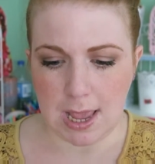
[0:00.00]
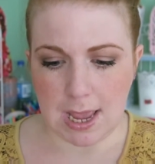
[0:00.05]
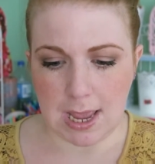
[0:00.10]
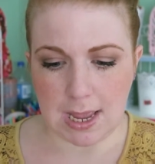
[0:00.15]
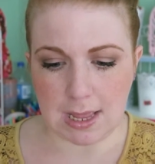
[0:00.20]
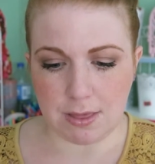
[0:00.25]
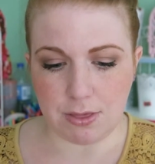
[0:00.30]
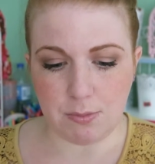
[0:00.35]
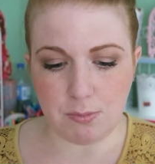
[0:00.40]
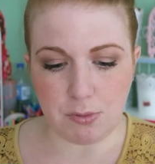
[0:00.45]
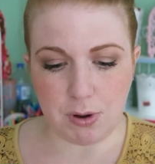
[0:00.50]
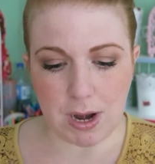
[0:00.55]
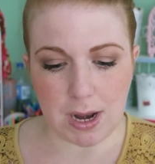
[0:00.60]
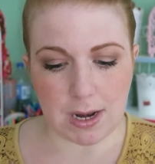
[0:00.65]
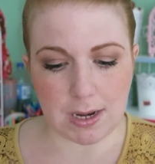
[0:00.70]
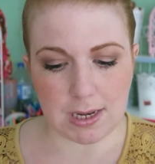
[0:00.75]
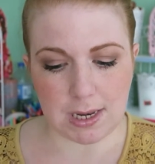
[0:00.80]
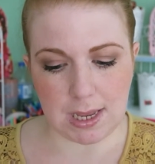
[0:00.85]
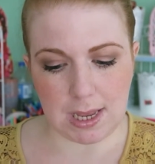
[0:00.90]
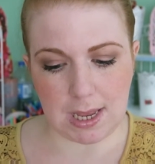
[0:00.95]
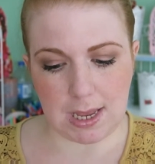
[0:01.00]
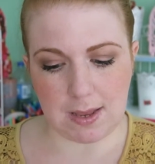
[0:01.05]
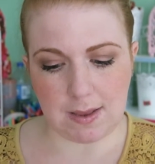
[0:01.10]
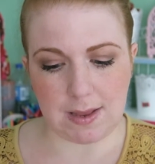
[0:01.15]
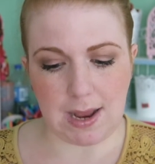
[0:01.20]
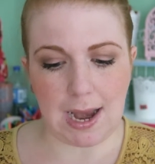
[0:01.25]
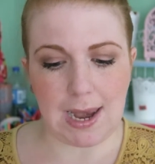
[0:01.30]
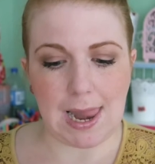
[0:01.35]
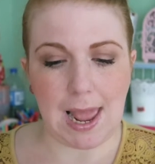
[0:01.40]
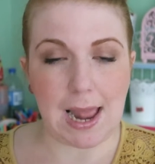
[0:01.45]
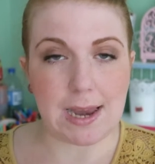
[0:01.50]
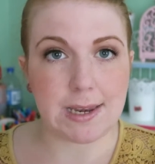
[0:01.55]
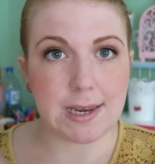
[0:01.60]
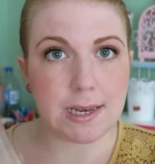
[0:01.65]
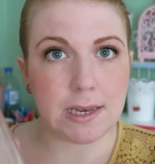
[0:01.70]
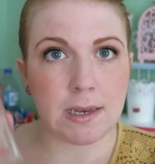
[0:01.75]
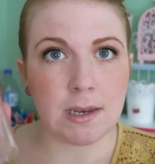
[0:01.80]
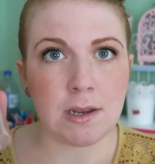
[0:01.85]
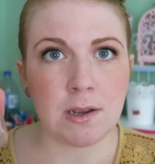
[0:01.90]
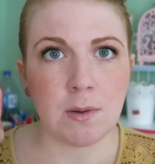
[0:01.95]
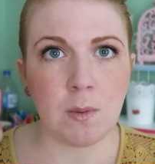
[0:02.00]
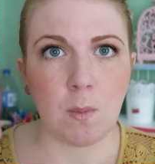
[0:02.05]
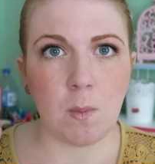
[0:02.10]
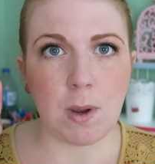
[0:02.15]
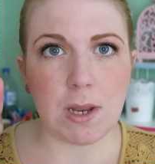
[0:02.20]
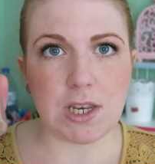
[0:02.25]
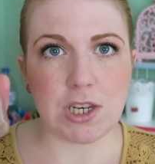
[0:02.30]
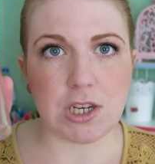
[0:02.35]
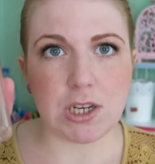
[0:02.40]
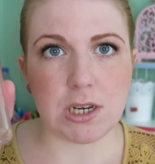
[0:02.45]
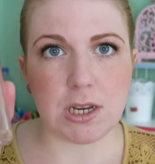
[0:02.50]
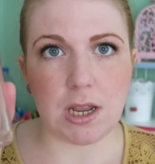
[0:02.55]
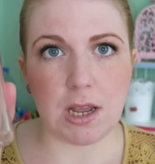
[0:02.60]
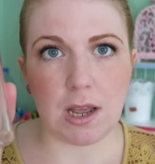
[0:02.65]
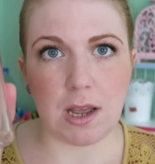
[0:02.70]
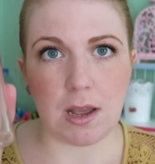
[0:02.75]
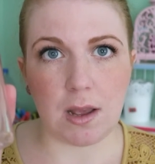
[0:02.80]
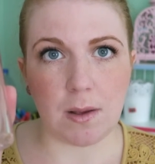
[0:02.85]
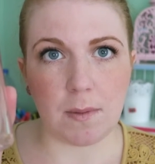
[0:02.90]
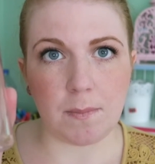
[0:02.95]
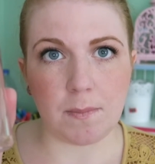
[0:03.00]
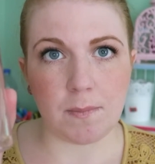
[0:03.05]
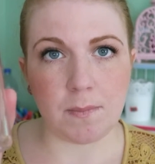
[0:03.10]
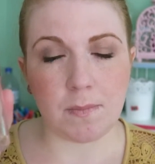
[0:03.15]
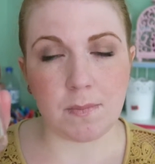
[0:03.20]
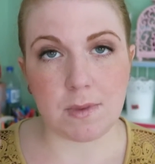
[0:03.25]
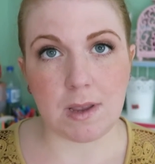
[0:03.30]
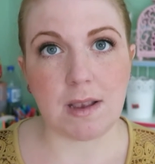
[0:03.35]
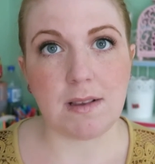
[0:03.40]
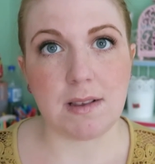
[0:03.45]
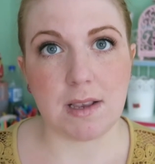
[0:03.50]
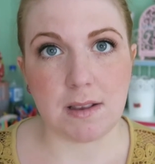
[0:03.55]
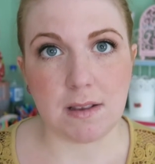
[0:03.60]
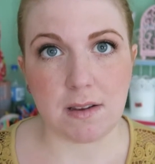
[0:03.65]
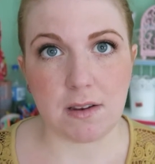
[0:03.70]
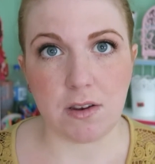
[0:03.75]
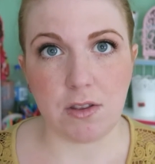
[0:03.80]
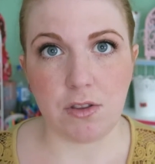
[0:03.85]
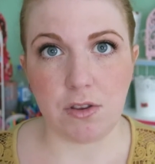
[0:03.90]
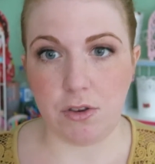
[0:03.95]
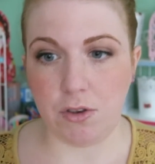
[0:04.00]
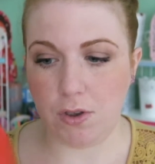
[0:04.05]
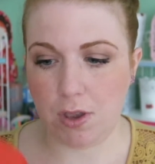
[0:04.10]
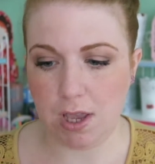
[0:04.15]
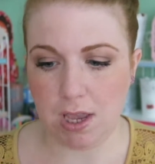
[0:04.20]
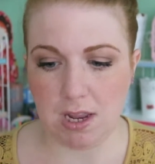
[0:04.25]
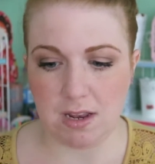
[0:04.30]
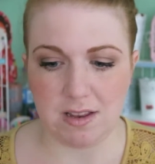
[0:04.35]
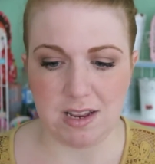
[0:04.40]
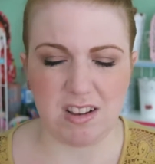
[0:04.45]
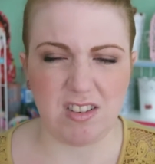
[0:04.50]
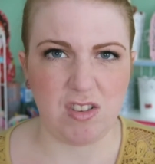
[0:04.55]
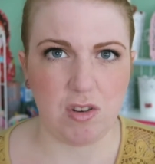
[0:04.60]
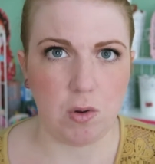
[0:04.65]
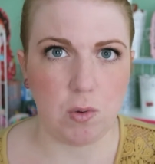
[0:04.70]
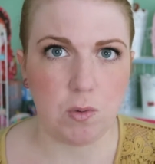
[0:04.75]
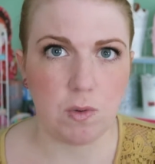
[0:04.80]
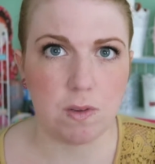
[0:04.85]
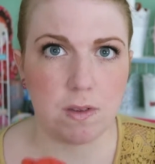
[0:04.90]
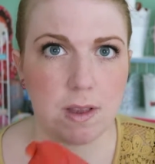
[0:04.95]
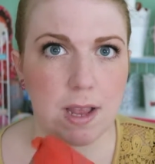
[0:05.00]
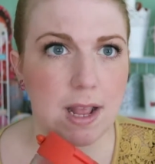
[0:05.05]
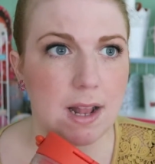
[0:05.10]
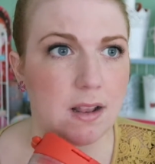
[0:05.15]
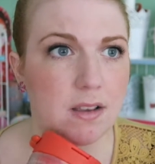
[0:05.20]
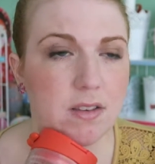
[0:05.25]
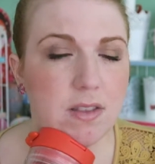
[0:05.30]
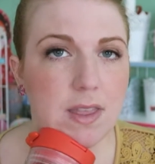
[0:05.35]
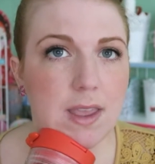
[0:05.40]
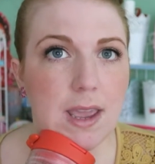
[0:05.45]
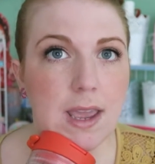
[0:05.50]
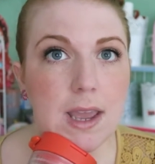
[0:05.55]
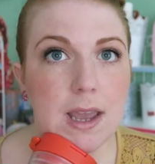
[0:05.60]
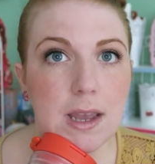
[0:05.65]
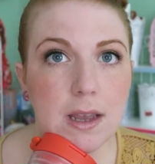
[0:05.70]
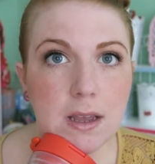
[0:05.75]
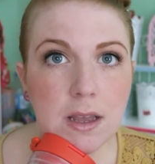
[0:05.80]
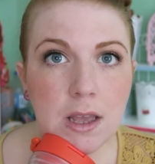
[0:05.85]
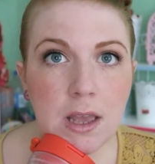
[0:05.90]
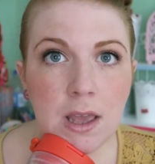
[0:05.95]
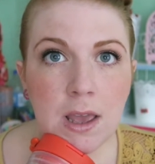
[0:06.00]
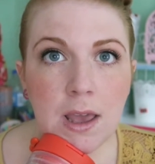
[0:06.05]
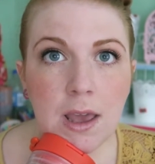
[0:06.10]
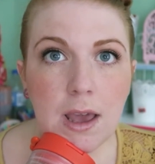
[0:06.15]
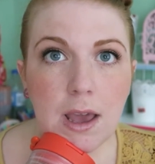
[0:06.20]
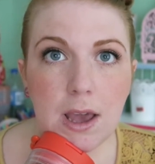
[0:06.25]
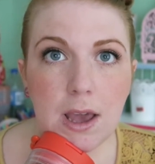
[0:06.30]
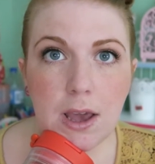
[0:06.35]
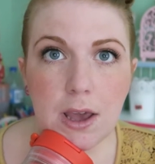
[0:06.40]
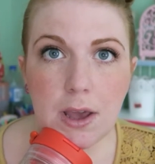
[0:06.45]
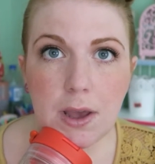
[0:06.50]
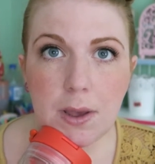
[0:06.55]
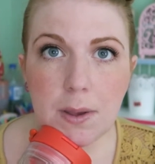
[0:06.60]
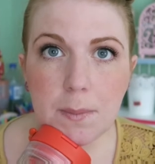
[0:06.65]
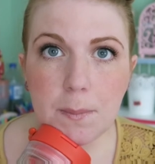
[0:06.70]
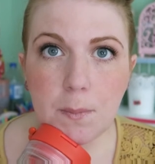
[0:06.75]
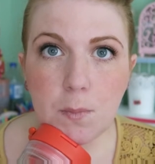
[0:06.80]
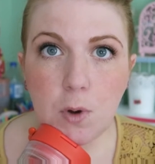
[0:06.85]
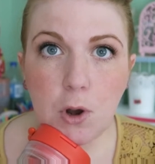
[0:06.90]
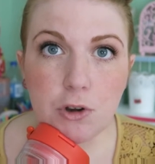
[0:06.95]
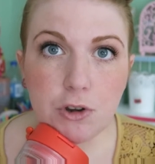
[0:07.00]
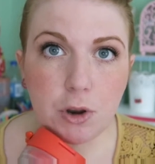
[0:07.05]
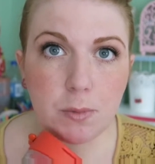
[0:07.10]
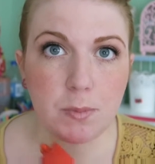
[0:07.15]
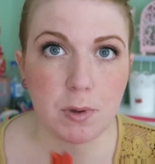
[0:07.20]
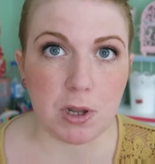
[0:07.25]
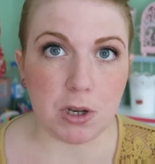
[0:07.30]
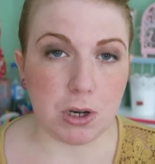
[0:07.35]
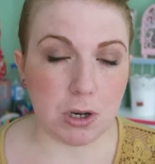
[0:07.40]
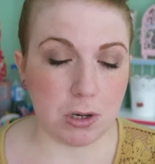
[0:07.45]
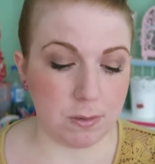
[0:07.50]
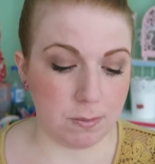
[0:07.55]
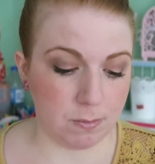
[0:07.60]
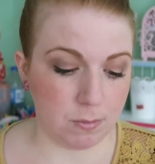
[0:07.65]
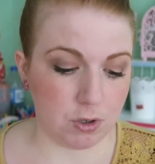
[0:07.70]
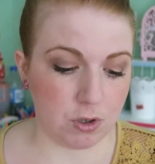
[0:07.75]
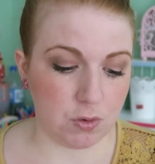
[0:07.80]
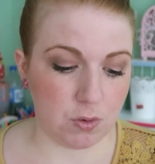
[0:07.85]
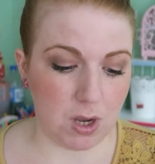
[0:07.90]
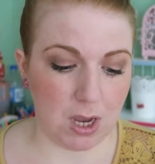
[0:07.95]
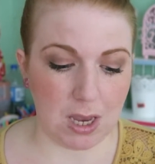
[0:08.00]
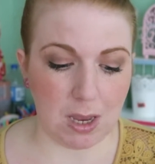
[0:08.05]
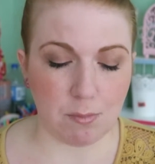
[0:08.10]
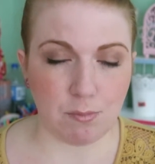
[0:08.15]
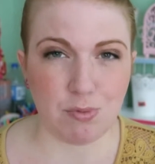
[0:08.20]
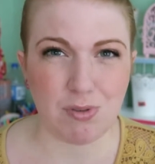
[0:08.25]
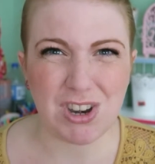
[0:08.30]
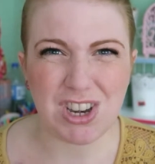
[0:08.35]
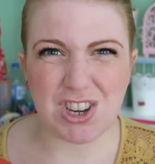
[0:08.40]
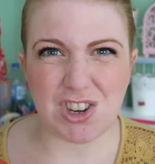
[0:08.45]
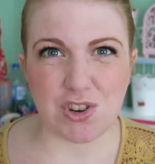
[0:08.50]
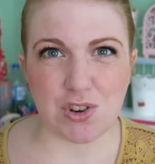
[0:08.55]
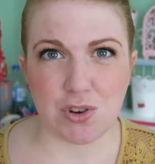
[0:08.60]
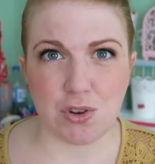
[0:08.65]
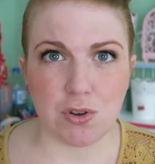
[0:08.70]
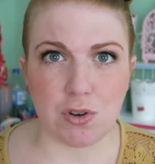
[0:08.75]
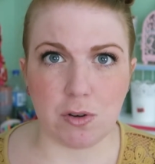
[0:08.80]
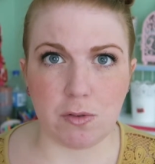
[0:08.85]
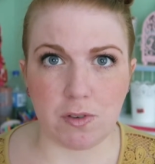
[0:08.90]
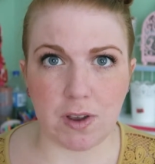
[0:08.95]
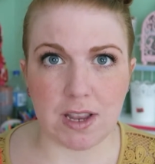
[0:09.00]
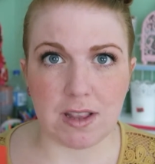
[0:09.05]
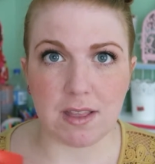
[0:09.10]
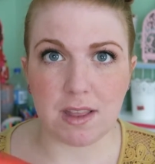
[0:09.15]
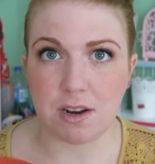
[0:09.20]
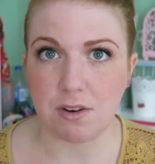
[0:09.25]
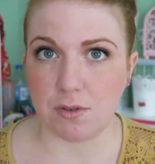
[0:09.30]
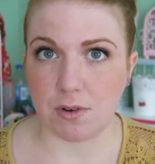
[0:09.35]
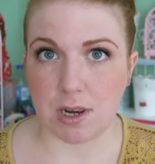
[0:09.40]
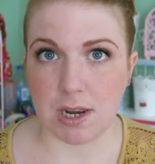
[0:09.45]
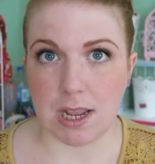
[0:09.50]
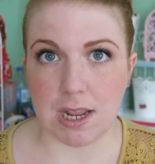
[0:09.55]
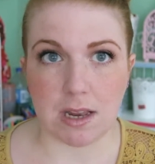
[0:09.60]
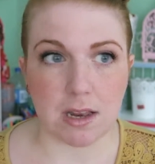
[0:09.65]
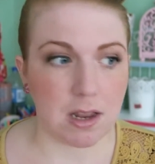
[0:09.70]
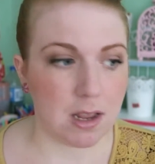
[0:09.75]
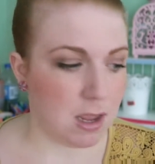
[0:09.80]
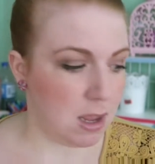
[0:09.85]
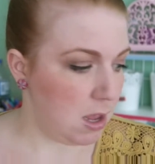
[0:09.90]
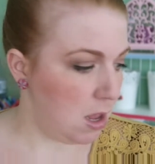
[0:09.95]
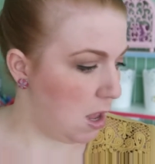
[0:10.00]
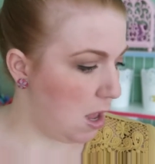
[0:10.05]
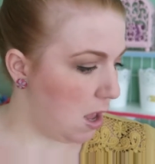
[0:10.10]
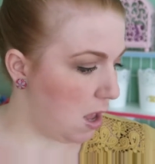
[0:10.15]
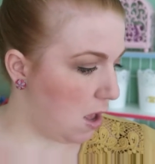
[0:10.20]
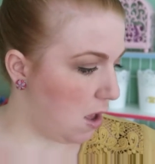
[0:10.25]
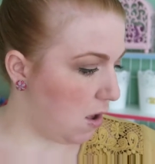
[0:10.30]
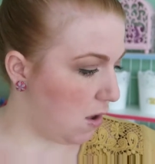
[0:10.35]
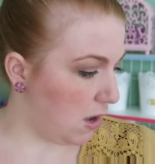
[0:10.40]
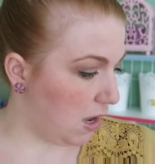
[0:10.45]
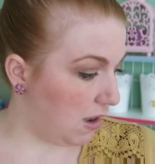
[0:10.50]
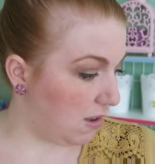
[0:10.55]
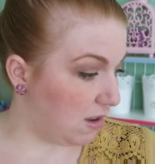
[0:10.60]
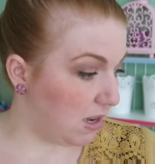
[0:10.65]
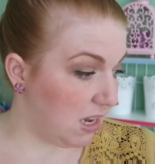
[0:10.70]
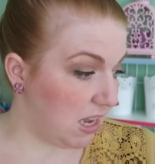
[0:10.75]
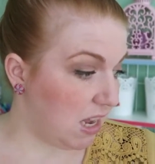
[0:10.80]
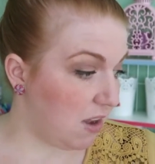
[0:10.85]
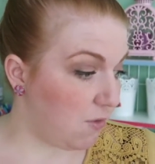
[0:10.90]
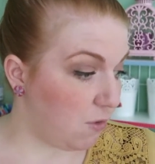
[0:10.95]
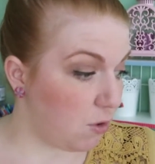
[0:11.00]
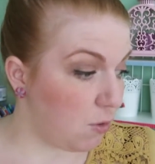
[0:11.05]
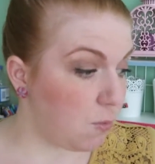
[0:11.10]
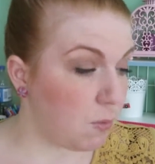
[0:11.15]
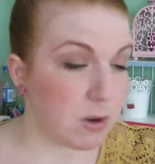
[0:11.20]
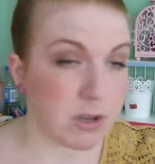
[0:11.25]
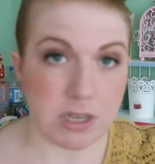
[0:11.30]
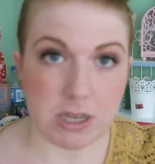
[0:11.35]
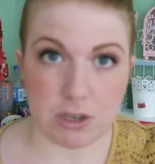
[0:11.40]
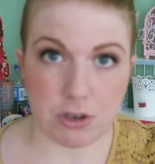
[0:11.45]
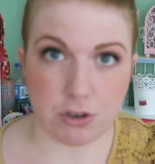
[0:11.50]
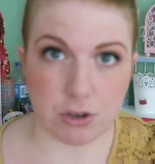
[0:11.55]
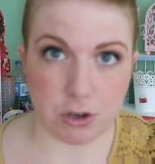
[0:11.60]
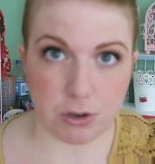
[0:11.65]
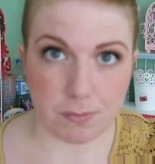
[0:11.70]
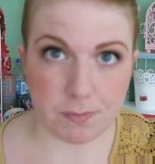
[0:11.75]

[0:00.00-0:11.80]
And the brand is Aladdin, which does exist in the UK. Tesco sells their water bottle. So I am pretty sure you could find that online easily if you wanted